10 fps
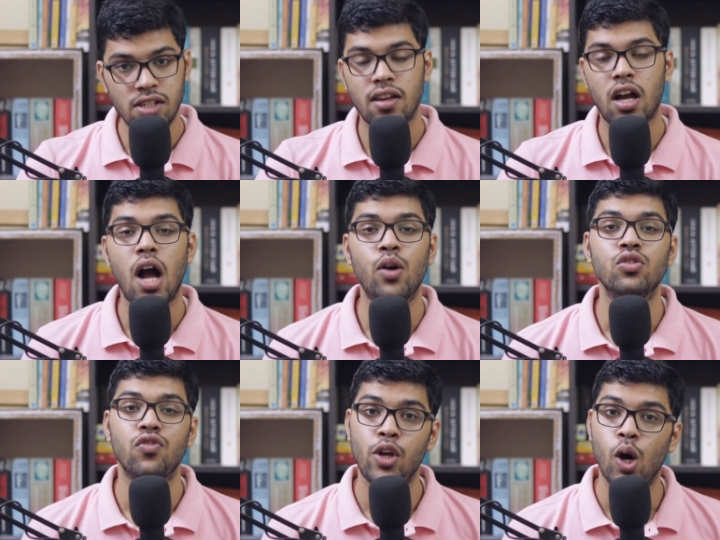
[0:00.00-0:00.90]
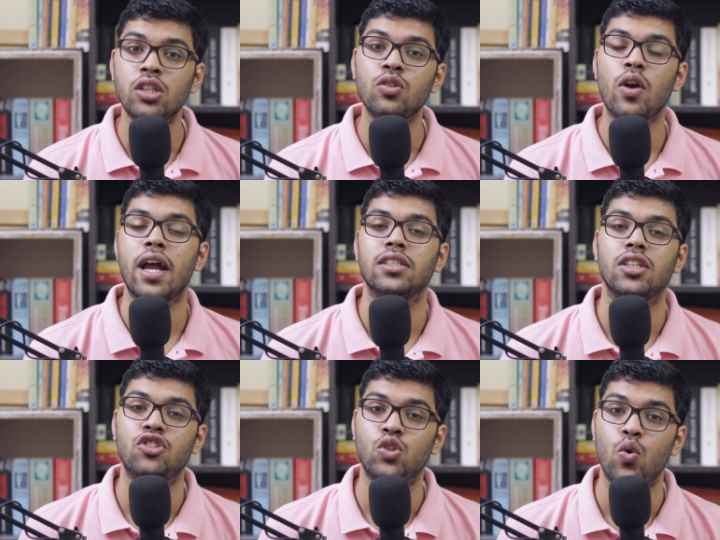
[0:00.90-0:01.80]
these accounts we also get
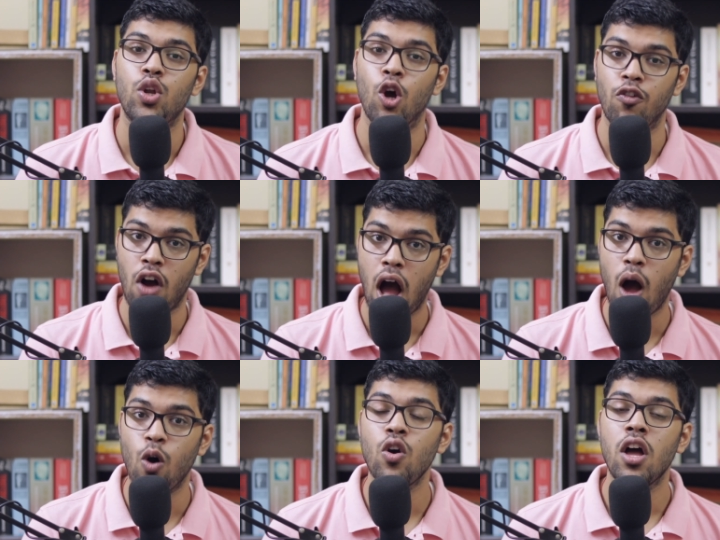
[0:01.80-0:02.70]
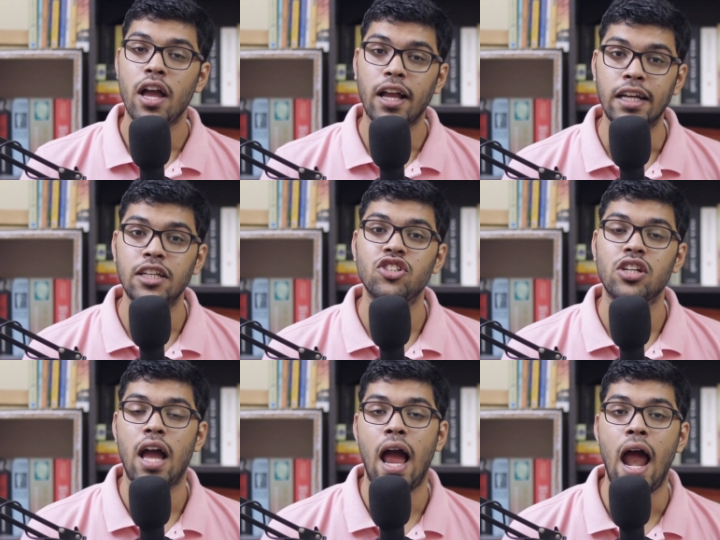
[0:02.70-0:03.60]
the story of how Kanishk
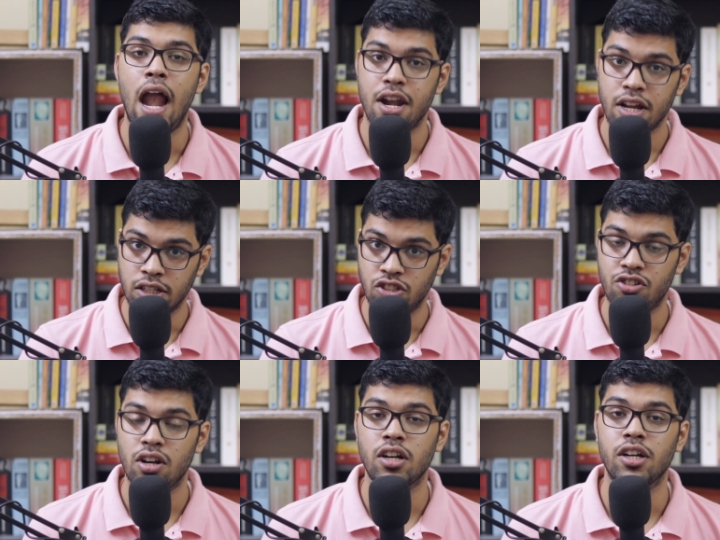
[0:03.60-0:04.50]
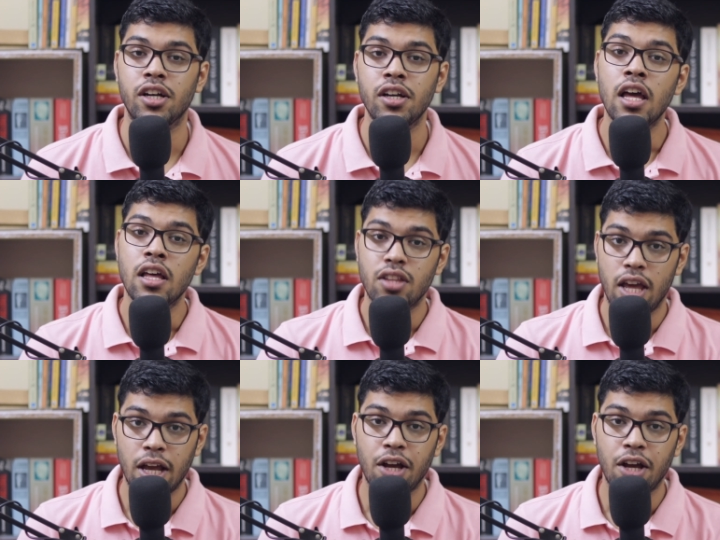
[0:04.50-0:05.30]
had constructed a